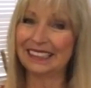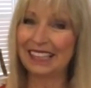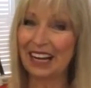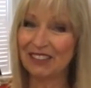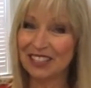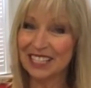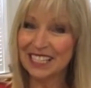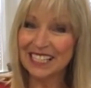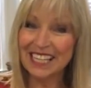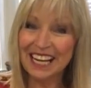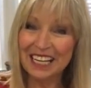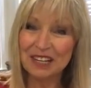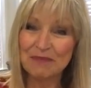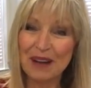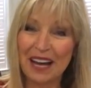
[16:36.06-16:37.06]
I was
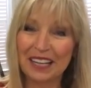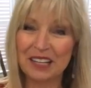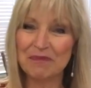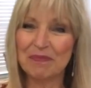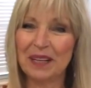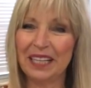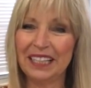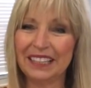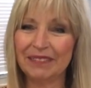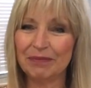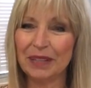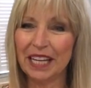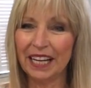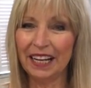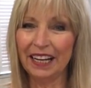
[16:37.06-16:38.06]
excited about it, but
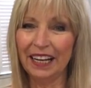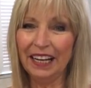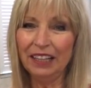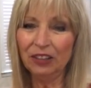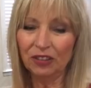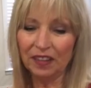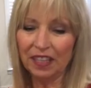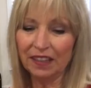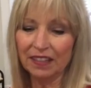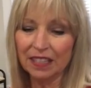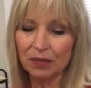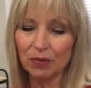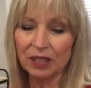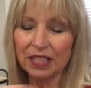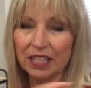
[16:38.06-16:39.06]
yeah, I don't think
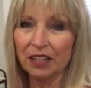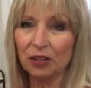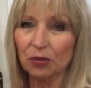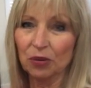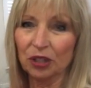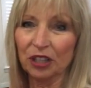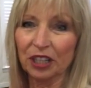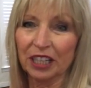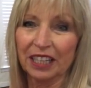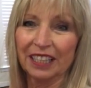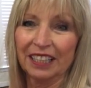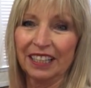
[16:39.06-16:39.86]
this one's gonna work.